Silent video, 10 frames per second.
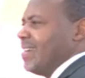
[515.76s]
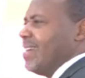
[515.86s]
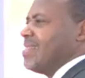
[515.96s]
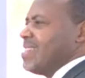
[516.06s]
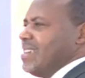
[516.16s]

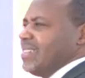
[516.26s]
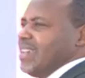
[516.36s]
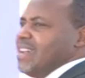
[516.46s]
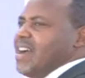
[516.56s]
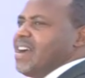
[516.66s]
and this
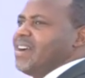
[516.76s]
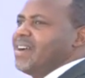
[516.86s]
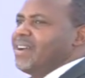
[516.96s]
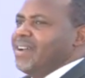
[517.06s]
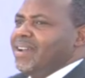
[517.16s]
year,
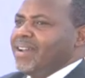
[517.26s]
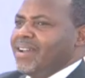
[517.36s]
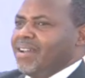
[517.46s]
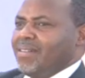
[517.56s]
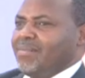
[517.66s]

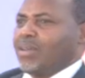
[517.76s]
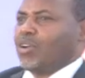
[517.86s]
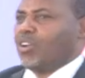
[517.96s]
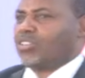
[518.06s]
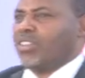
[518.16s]

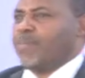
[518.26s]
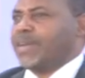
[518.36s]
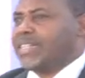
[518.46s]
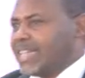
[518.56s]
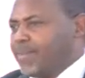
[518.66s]
because of the
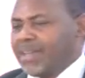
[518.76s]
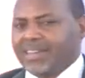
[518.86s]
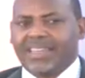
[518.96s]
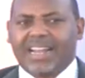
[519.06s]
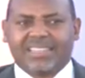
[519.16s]

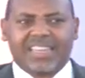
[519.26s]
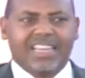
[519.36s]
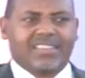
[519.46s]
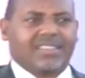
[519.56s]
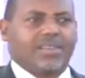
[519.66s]
pandemic that has
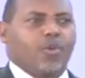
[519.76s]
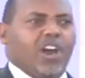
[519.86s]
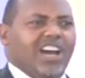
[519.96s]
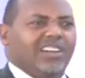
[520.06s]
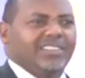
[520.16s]
hit the
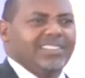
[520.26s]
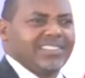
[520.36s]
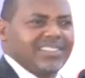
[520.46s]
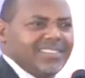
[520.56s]
world,